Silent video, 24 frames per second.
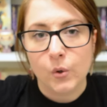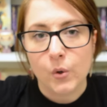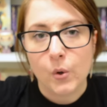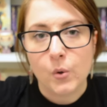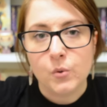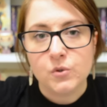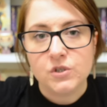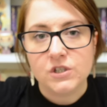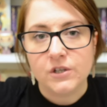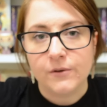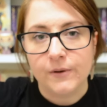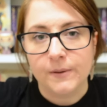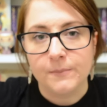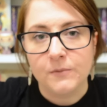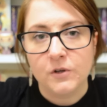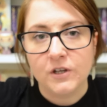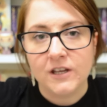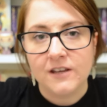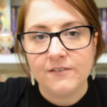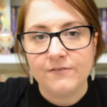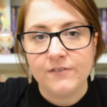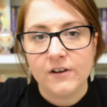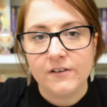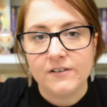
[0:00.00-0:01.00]
Also, I'm
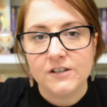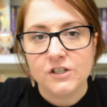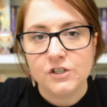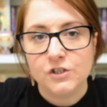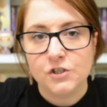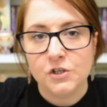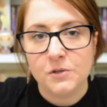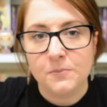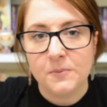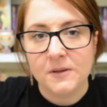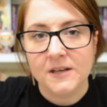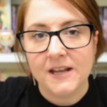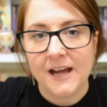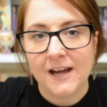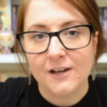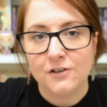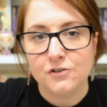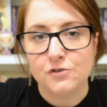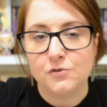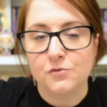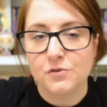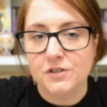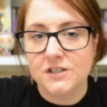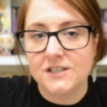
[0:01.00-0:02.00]
looking very
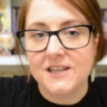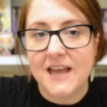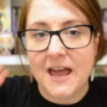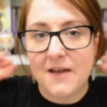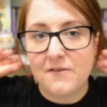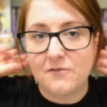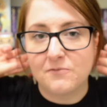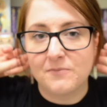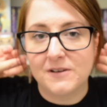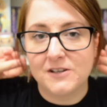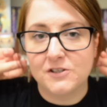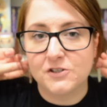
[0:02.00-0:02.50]
supernatural today with my